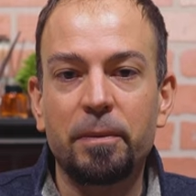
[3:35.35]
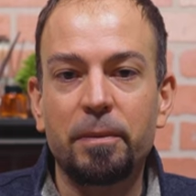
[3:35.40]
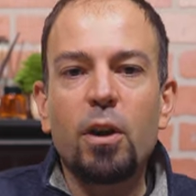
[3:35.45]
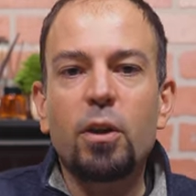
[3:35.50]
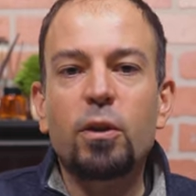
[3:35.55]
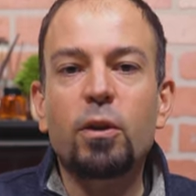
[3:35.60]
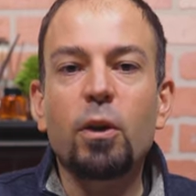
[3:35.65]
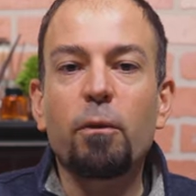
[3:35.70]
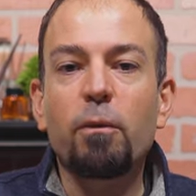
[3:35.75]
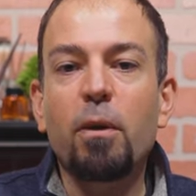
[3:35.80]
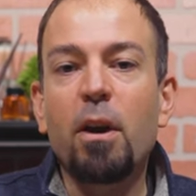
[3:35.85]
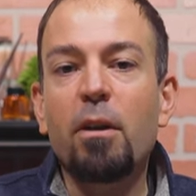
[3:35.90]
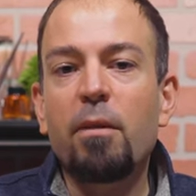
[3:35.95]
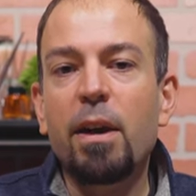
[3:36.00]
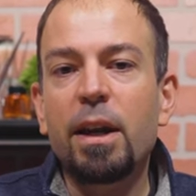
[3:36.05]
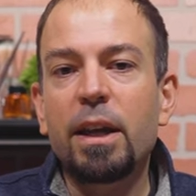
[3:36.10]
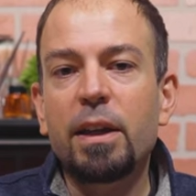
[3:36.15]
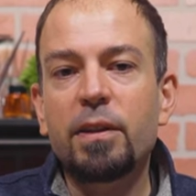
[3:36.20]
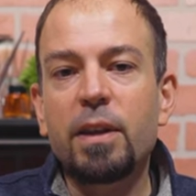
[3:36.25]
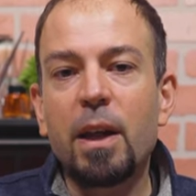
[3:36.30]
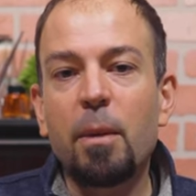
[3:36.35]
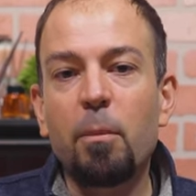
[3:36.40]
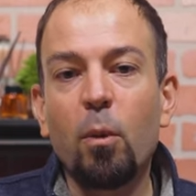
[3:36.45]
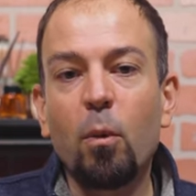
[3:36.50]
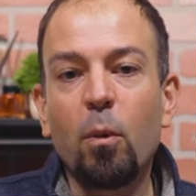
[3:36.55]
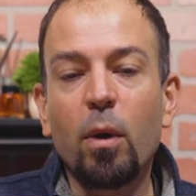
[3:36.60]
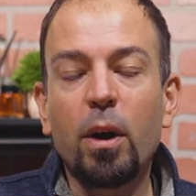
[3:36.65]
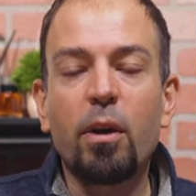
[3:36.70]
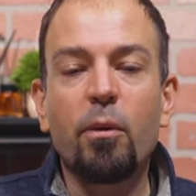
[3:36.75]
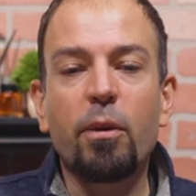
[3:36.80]
So for our writing sample,
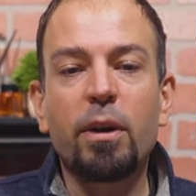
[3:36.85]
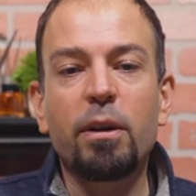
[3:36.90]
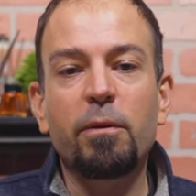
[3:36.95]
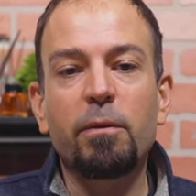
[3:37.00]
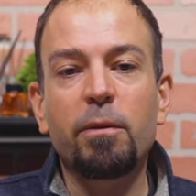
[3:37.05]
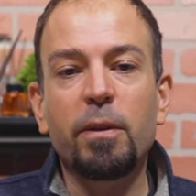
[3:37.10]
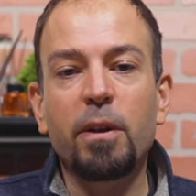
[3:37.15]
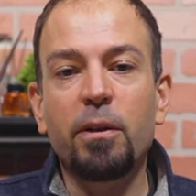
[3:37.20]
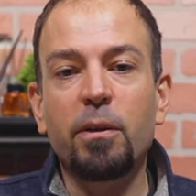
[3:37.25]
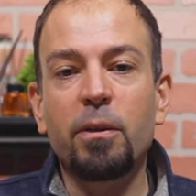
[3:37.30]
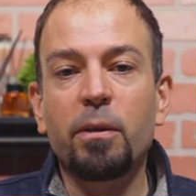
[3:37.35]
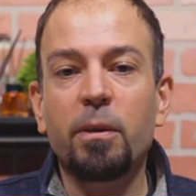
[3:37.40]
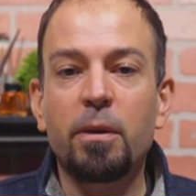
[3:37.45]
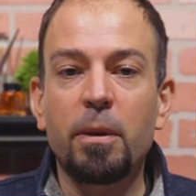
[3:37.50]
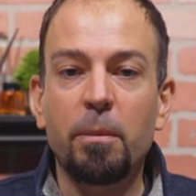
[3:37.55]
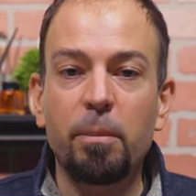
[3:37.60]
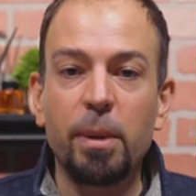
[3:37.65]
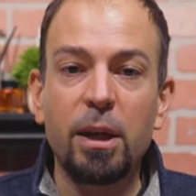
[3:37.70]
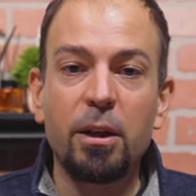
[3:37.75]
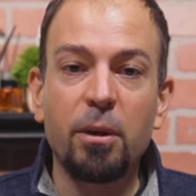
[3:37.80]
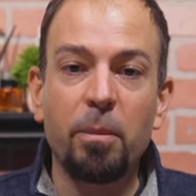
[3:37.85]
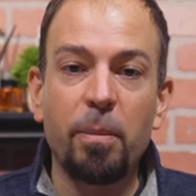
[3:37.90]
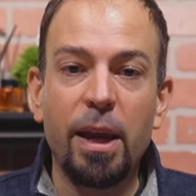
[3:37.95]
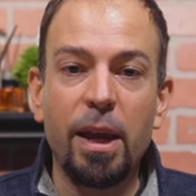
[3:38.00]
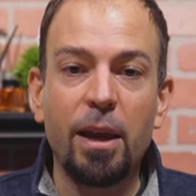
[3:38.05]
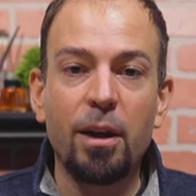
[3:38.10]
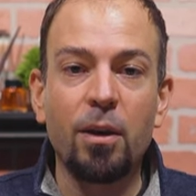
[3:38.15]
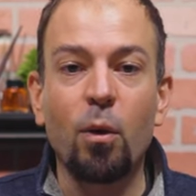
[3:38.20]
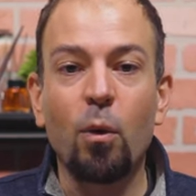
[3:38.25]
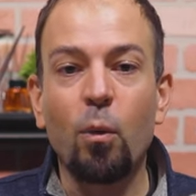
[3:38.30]
we're going to fill the Peter
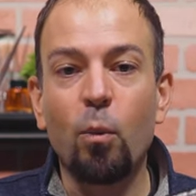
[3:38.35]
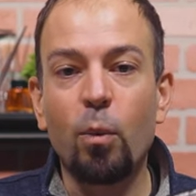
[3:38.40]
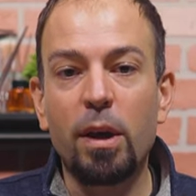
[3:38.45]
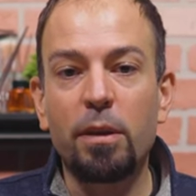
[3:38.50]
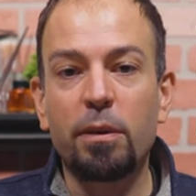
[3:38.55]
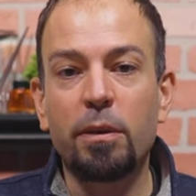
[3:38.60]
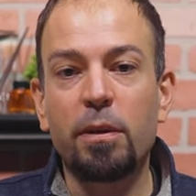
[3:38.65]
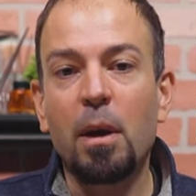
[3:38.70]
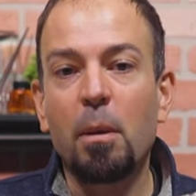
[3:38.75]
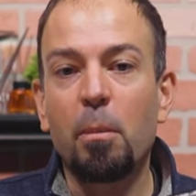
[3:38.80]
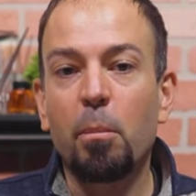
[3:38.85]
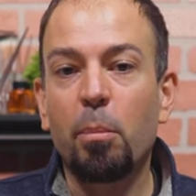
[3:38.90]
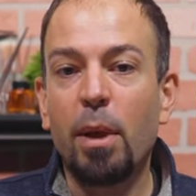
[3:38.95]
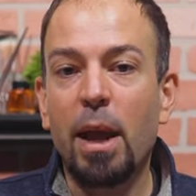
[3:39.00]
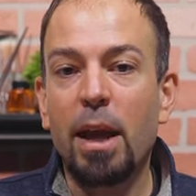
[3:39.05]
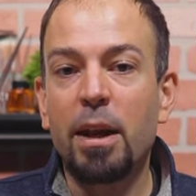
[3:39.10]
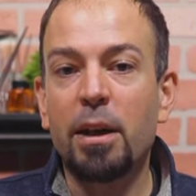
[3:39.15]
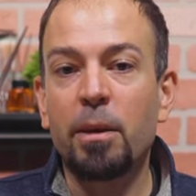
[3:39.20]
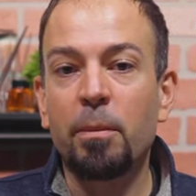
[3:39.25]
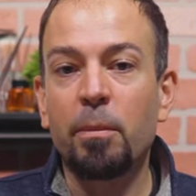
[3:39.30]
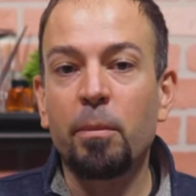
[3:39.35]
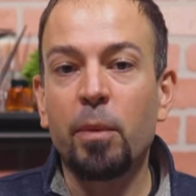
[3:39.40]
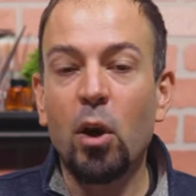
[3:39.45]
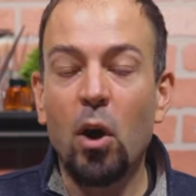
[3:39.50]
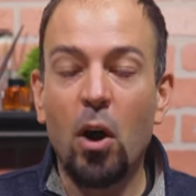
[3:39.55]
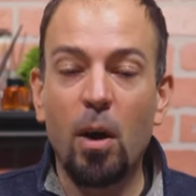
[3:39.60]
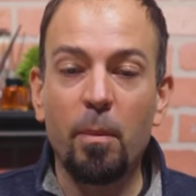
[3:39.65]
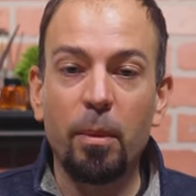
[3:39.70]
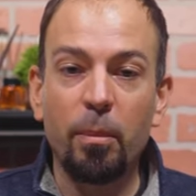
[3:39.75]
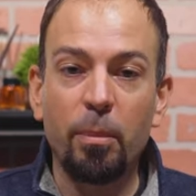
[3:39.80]
Pen with Platinum
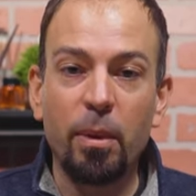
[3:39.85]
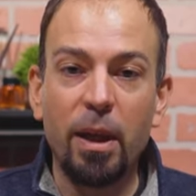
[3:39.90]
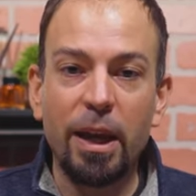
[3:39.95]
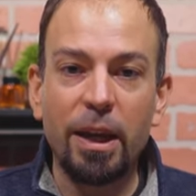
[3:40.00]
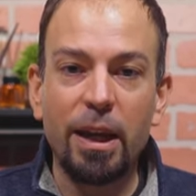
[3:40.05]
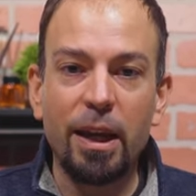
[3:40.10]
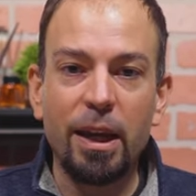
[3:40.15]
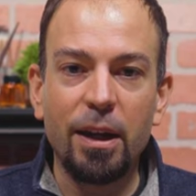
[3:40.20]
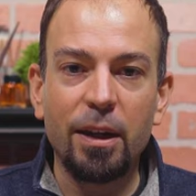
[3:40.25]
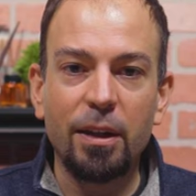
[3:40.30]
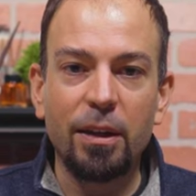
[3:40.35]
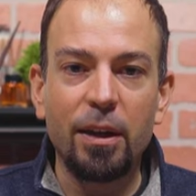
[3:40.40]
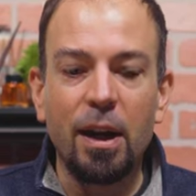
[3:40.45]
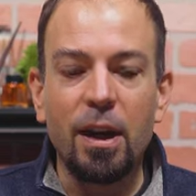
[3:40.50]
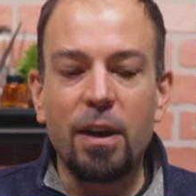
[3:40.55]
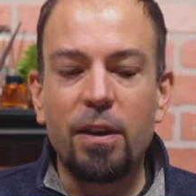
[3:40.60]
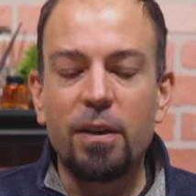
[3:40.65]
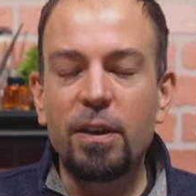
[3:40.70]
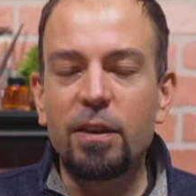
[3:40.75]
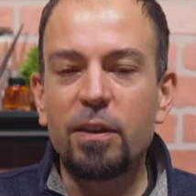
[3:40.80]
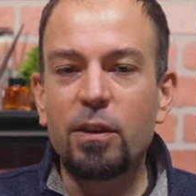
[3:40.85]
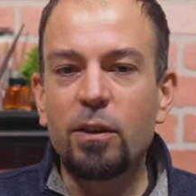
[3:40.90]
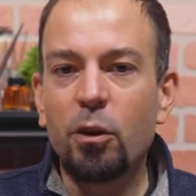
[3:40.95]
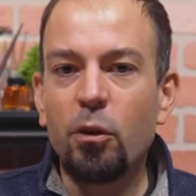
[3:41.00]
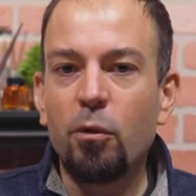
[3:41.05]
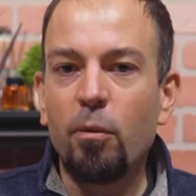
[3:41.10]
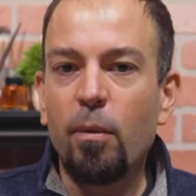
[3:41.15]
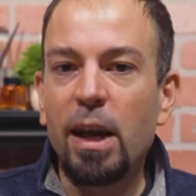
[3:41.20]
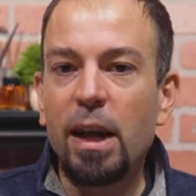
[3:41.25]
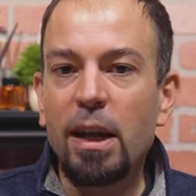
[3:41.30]
Carbon Black ink. This is a
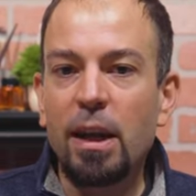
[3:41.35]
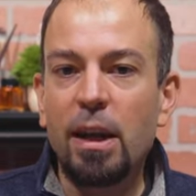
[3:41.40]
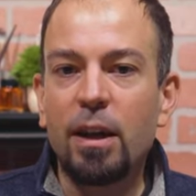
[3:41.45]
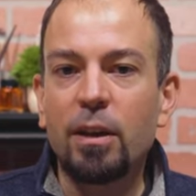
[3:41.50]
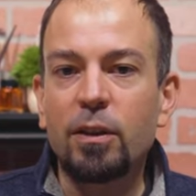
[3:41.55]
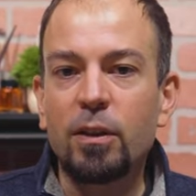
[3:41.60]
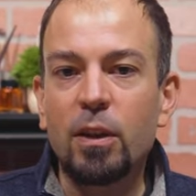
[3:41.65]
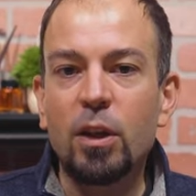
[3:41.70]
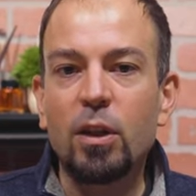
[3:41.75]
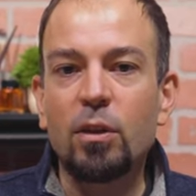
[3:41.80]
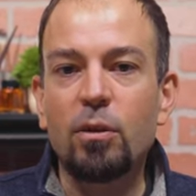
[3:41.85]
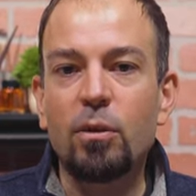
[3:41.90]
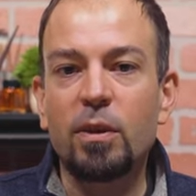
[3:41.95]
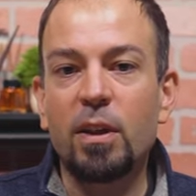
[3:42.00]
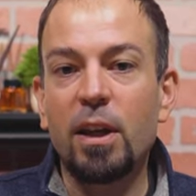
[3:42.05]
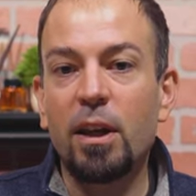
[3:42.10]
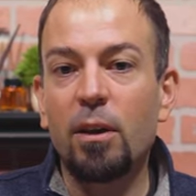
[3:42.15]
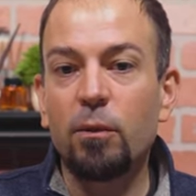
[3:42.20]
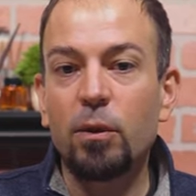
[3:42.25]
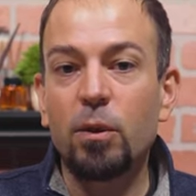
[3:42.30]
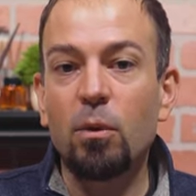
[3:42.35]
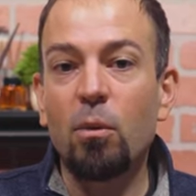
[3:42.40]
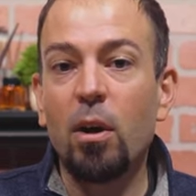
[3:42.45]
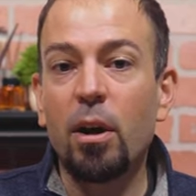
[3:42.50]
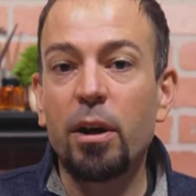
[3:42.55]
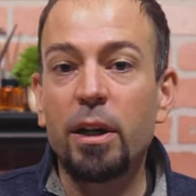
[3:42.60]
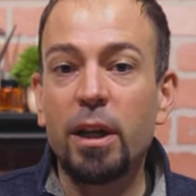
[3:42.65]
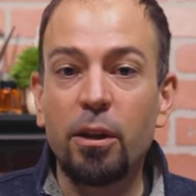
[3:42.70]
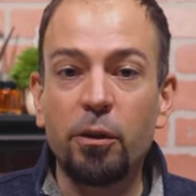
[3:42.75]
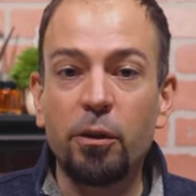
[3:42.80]
great ink to use if you are an